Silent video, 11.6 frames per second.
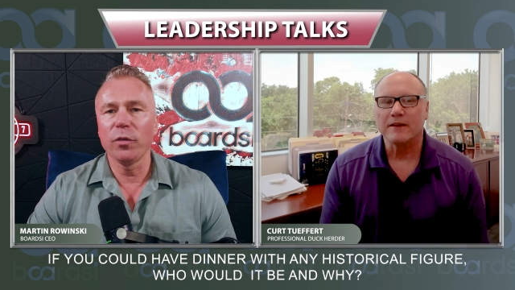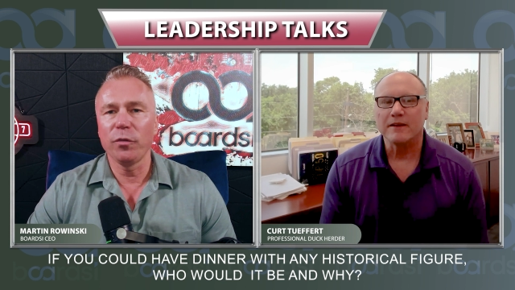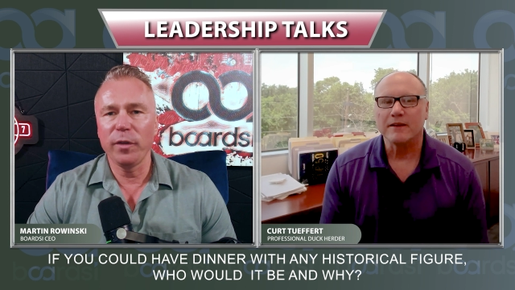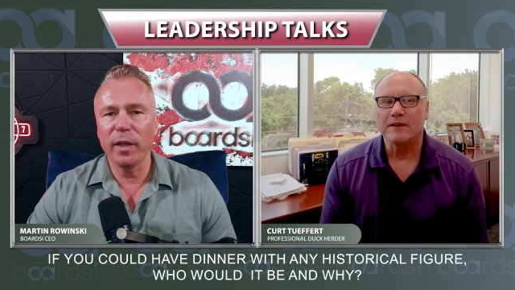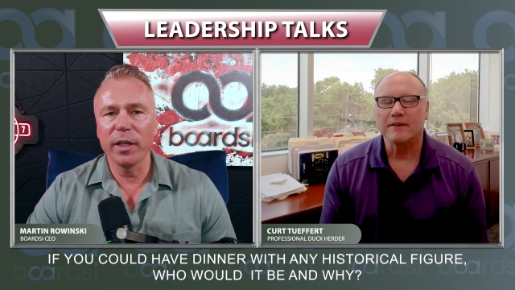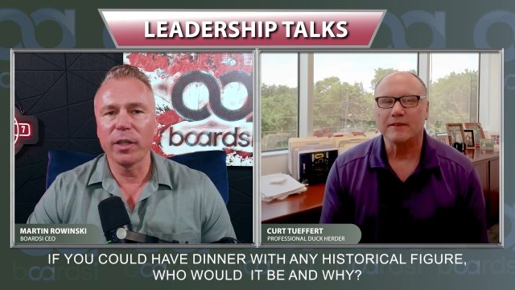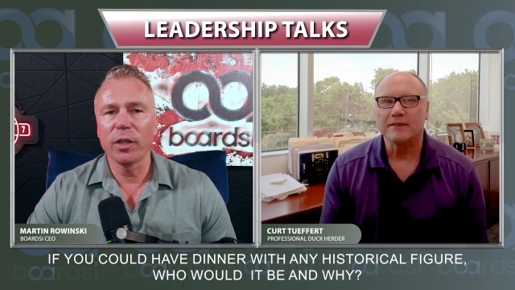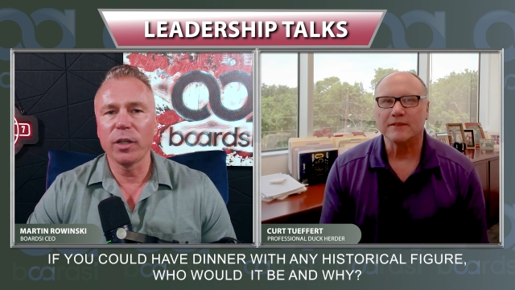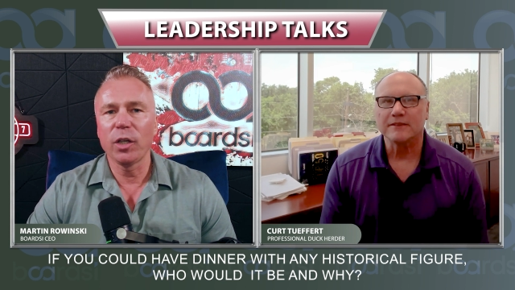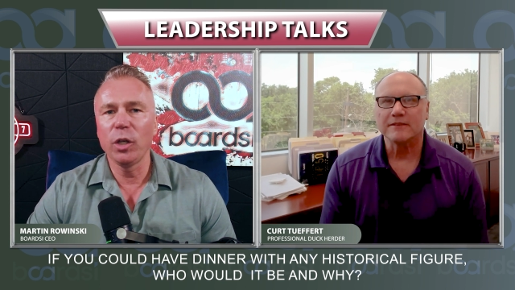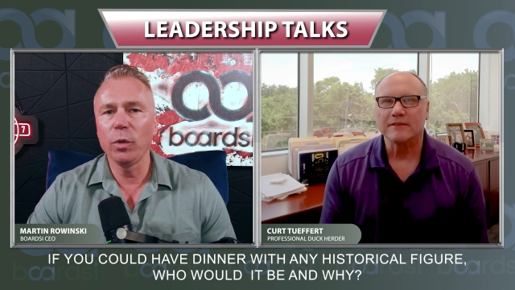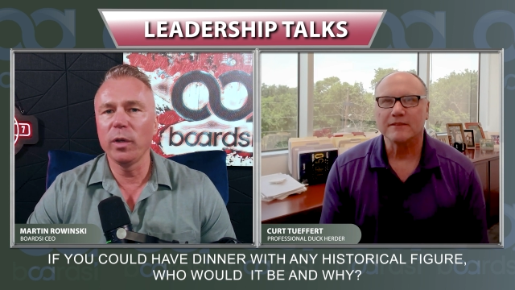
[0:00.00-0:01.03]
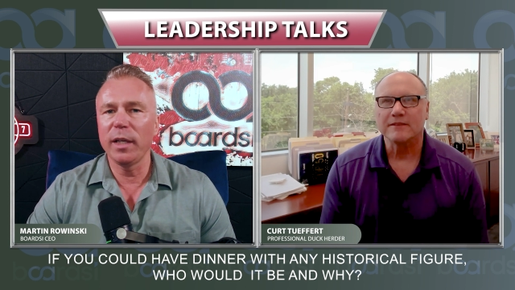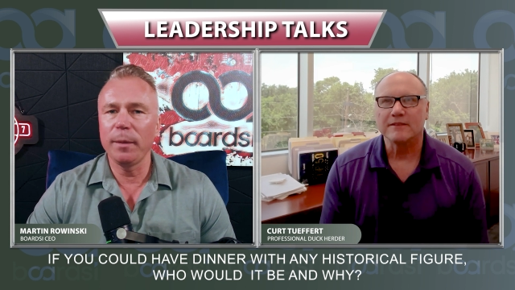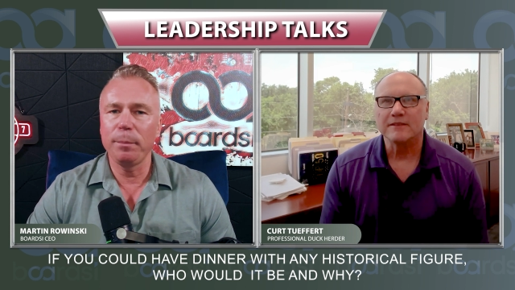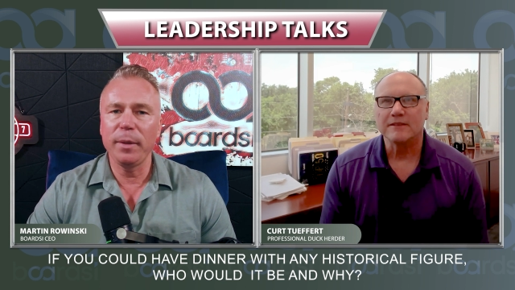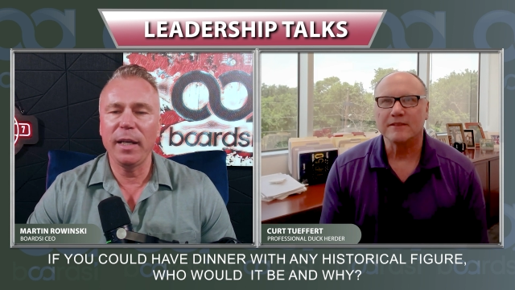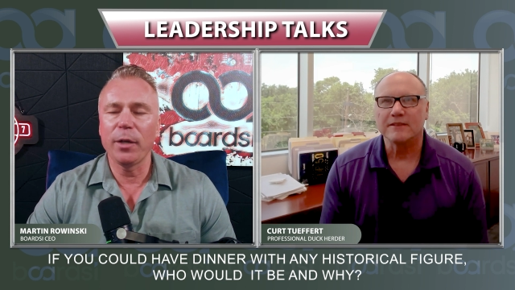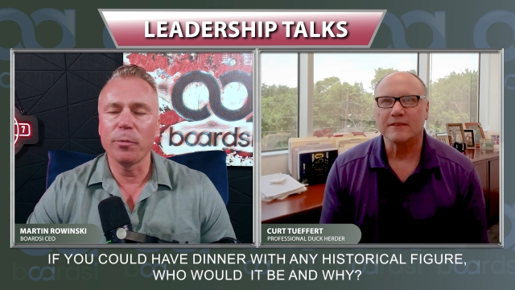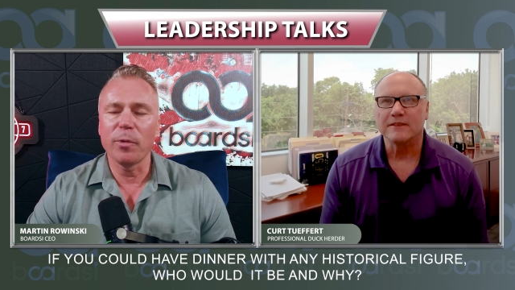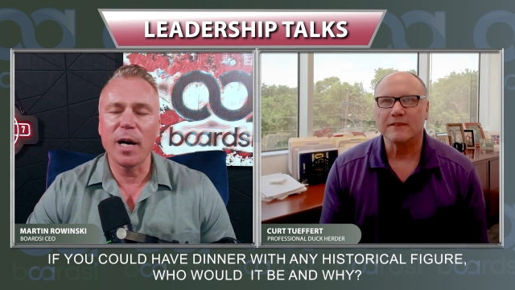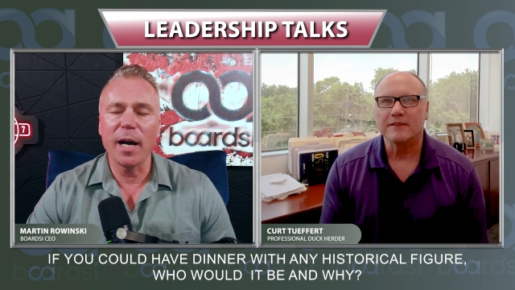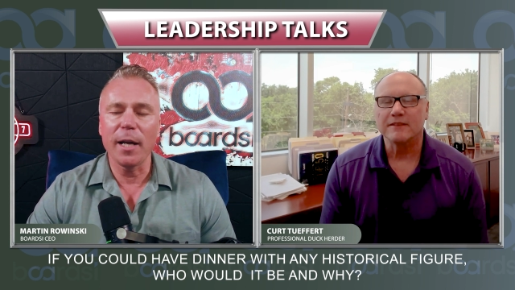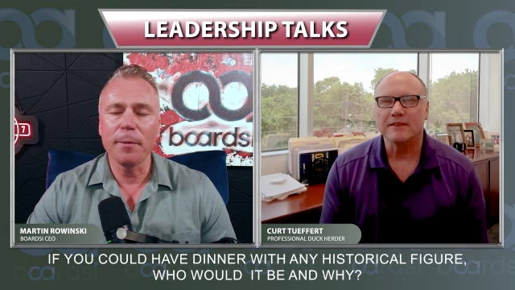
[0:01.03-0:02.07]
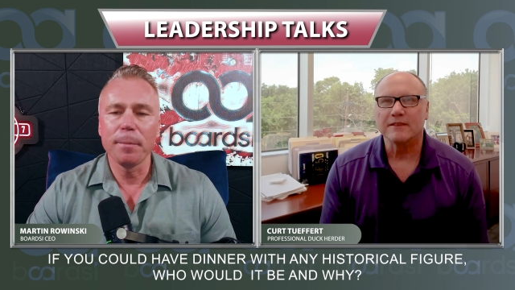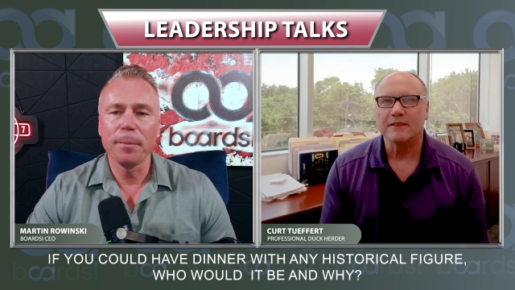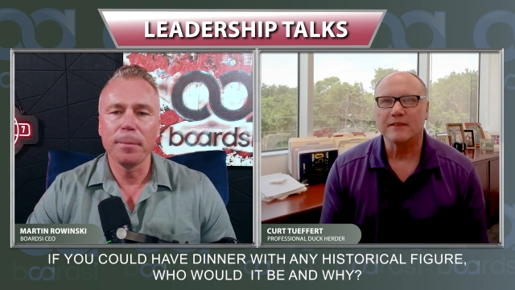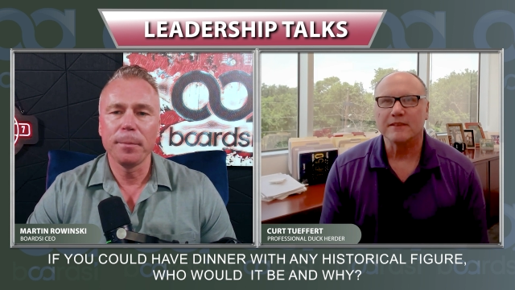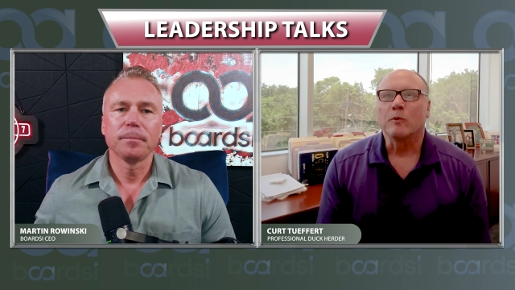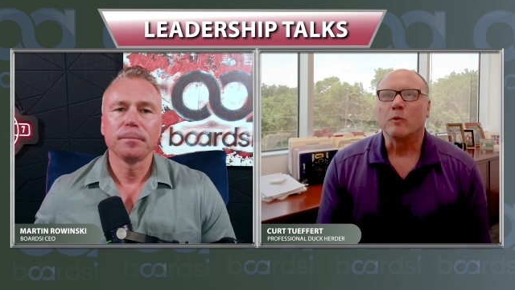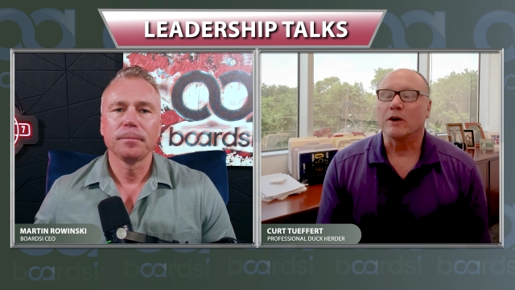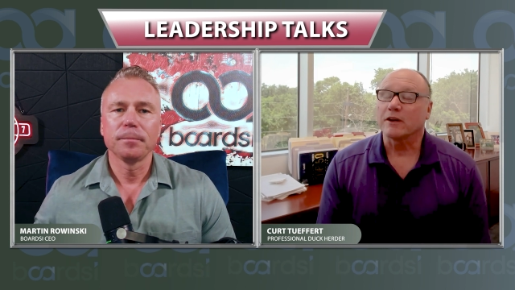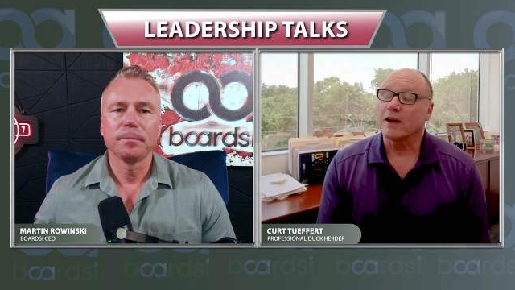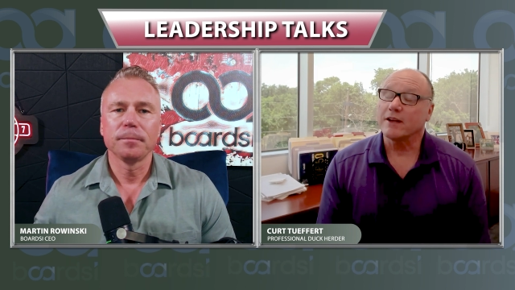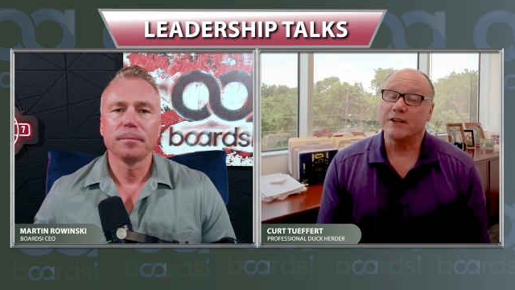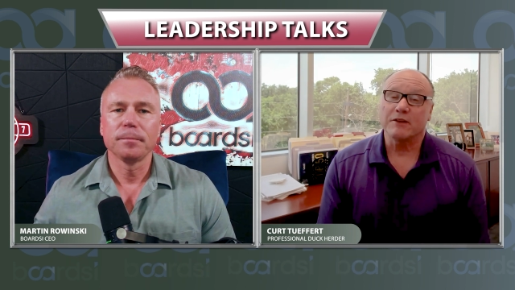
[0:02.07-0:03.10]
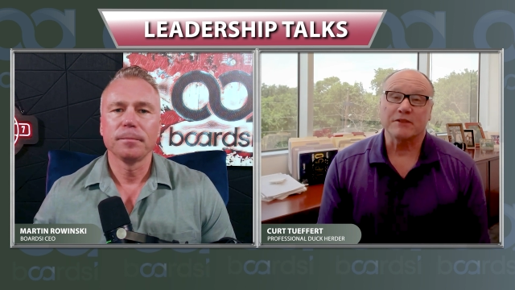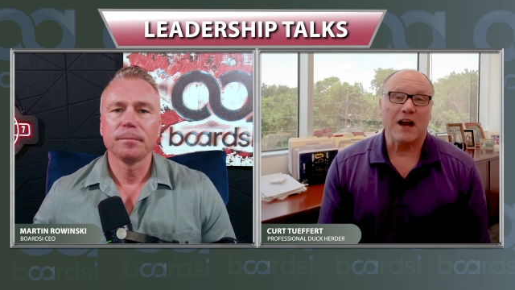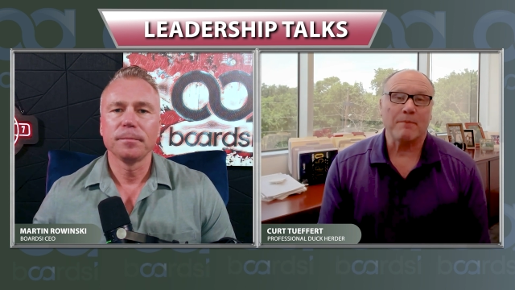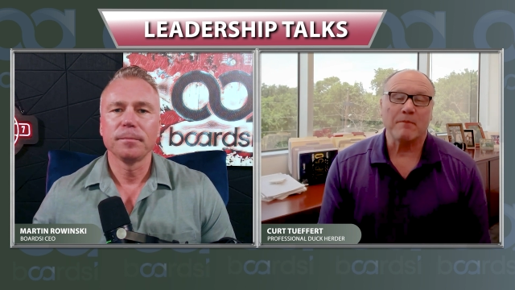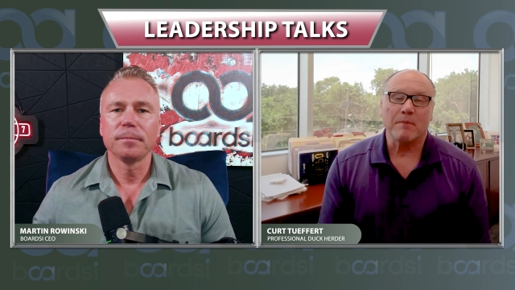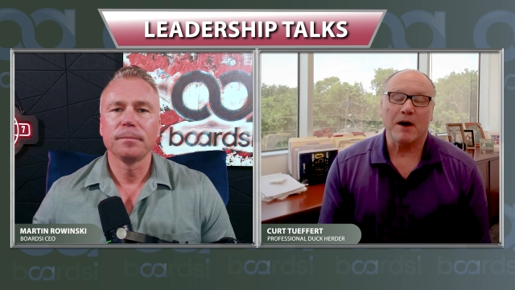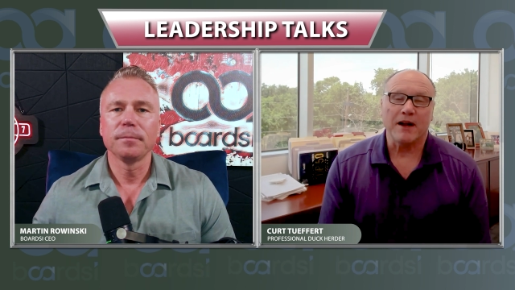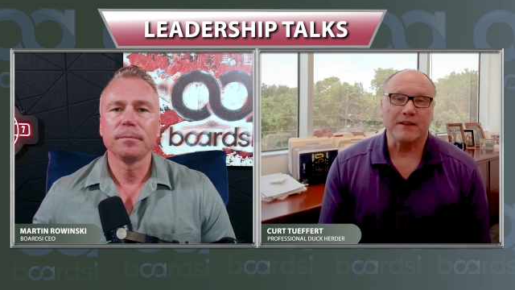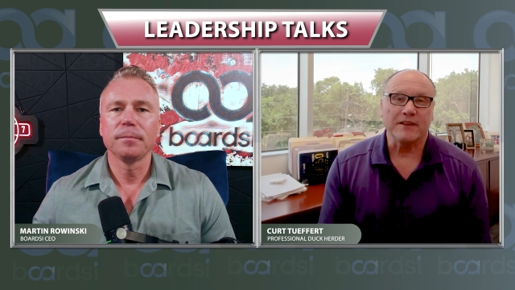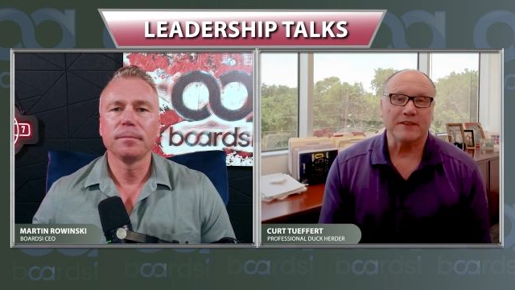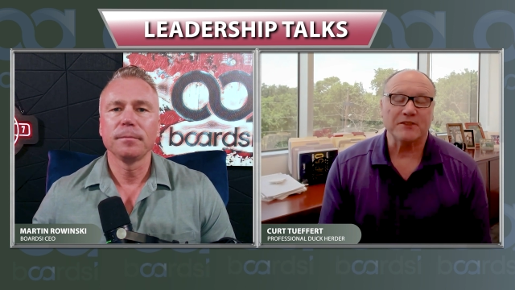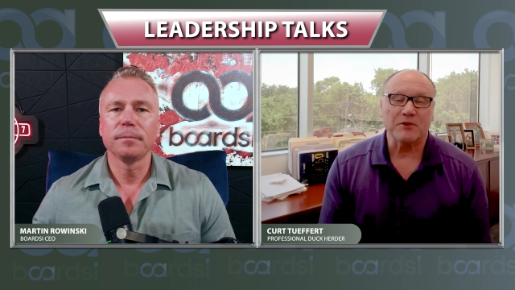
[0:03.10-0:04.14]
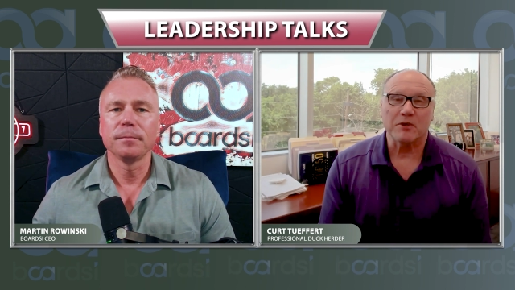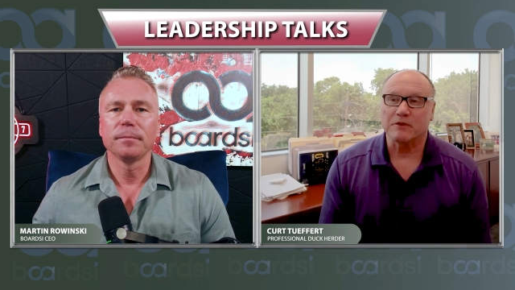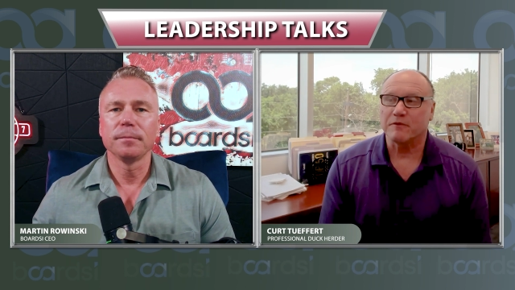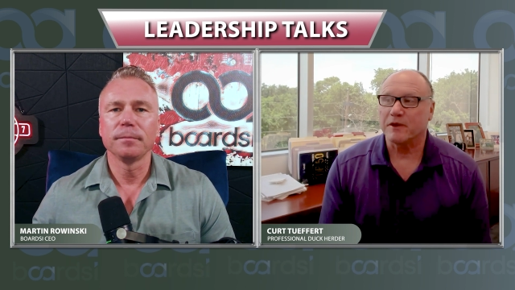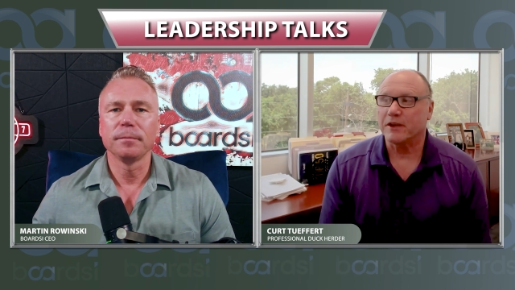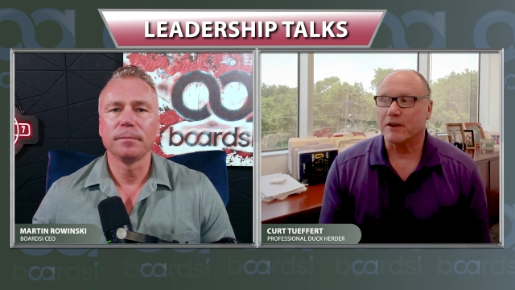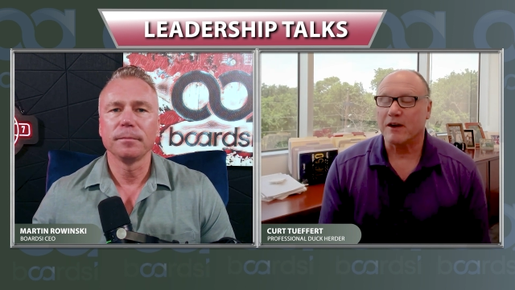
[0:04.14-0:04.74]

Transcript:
Speaker 1: figure, who would it be and why?
Speaker 2: Well, you know, top of mind, historical figure,